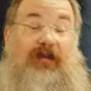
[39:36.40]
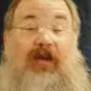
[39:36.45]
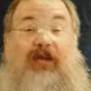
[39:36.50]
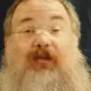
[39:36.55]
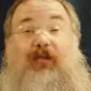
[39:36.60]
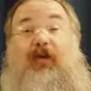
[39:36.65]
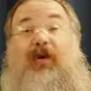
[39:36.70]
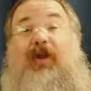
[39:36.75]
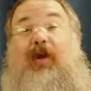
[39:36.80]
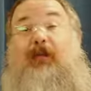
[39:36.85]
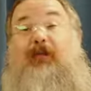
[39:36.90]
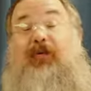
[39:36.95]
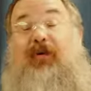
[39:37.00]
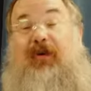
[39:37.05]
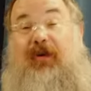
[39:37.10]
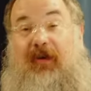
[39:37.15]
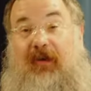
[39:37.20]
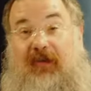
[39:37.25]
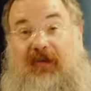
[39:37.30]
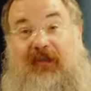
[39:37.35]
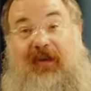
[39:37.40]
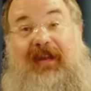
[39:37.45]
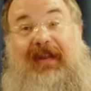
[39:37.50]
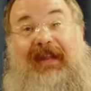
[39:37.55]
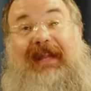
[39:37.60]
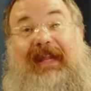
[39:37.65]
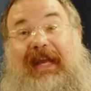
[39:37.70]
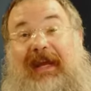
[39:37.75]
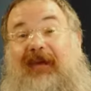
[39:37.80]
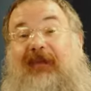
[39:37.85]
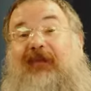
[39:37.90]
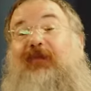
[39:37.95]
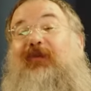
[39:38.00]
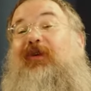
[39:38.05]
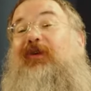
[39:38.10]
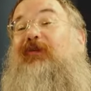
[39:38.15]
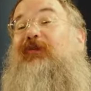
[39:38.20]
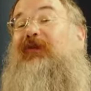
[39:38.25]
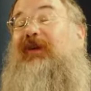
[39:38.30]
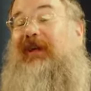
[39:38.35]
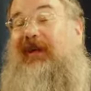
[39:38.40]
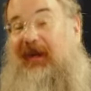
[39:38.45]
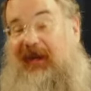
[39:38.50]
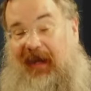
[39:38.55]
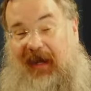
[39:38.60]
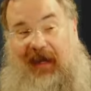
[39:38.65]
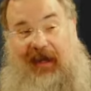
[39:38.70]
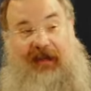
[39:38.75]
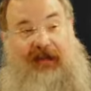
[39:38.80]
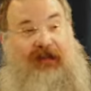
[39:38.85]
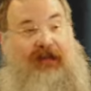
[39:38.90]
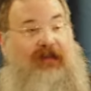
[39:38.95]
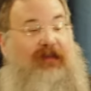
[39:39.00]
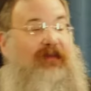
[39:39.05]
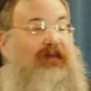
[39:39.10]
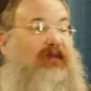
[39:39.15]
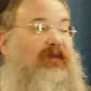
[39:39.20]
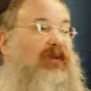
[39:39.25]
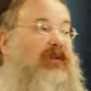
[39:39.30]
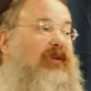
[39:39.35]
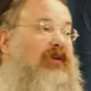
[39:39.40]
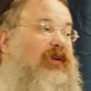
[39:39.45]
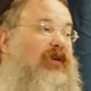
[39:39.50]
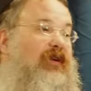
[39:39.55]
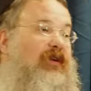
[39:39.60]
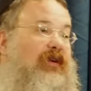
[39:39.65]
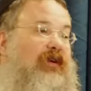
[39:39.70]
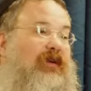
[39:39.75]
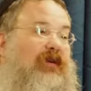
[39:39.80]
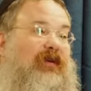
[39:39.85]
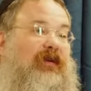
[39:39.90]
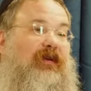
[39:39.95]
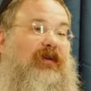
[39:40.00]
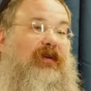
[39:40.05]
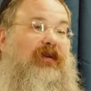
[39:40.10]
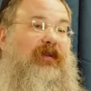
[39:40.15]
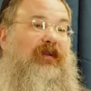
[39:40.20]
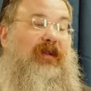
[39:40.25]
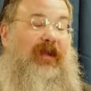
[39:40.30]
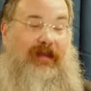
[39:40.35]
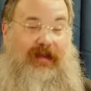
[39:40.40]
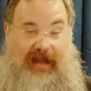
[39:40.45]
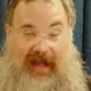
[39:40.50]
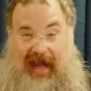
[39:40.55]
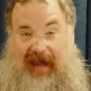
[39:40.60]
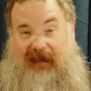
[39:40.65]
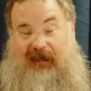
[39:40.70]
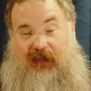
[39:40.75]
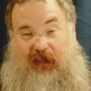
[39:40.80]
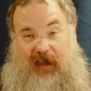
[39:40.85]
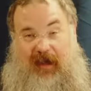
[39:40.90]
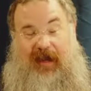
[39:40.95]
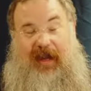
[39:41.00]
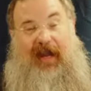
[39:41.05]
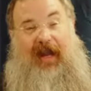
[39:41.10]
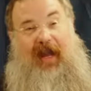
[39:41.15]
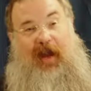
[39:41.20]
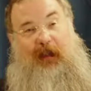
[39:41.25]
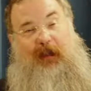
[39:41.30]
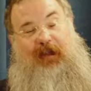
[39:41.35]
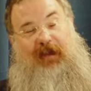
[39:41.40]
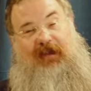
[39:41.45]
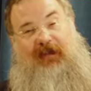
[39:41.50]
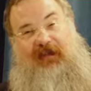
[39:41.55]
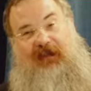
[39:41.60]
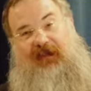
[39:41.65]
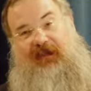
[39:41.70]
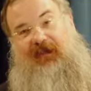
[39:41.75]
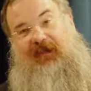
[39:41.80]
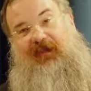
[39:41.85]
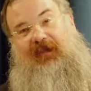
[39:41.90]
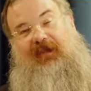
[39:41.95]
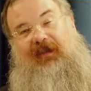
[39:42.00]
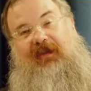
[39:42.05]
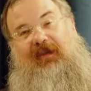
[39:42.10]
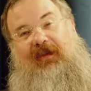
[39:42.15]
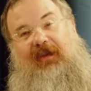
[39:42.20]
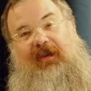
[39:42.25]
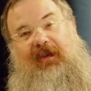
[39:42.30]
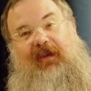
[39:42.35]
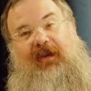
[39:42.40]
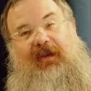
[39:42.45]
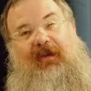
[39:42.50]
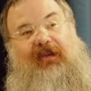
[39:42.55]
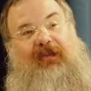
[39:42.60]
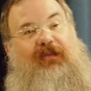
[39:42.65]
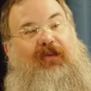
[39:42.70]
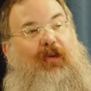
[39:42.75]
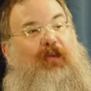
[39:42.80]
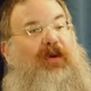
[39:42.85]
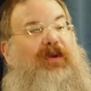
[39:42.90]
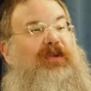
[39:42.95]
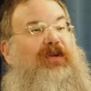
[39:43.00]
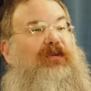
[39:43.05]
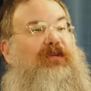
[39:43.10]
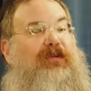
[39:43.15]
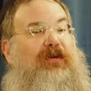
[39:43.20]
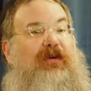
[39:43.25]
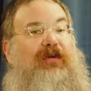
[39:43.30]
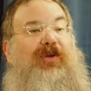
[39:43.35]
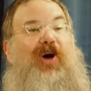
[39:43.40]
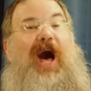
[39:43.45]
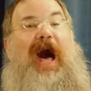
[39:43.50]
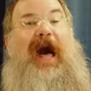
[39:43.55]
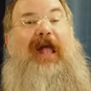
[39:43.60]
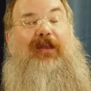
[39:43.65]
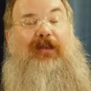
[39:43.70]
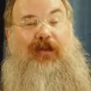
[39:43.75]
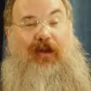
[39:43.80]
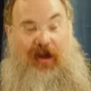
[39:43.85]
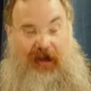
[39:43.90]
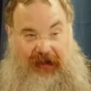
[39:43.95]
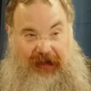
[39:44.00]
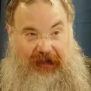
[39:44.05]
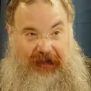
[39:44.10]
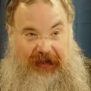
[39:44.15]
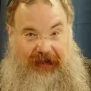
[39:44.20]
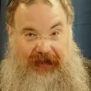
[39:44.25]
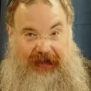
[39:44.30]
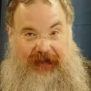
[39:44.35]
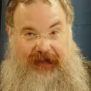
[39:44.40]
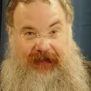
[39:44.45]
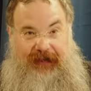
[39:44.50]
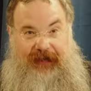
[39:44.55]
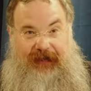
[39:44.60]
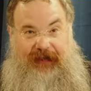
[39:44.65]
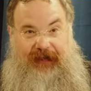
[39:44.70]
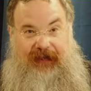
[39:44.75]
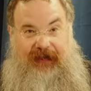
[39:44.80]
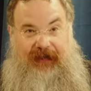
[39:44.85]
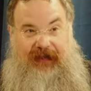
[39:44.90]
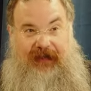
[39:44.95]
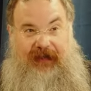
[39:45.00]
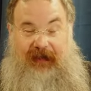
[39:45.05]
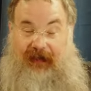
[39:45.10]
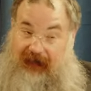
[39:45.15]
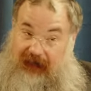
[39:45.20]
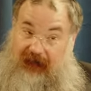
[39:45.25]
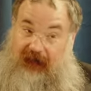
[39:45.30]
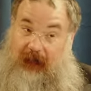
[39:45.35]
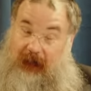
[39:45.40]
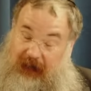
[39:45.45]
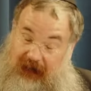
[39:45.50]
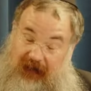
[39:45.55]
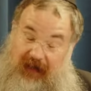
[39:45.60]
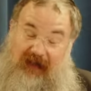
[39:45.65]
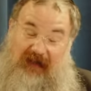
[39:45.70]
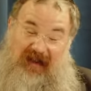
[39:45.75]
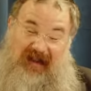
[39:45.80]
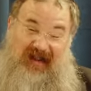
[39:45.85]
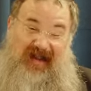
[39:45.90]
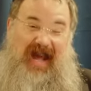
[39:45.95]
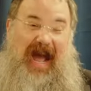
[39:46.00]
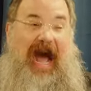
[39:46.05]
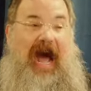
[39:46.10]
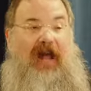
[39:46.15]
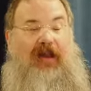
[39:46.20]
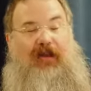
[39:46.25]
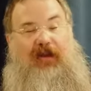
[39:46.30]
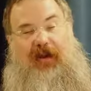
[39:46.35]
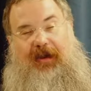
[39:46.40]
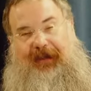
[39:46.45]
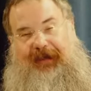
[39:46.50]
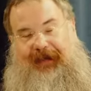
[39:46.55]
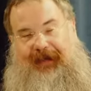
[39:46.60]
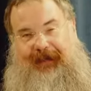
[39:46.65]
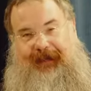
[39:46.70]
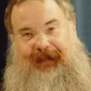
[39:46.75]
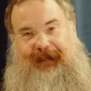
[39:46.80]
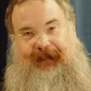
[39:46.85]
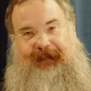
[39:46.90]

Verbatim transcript: says, when a person therefore realizes that that's what happens, so when you learn a halacha, he says specifically a halacha,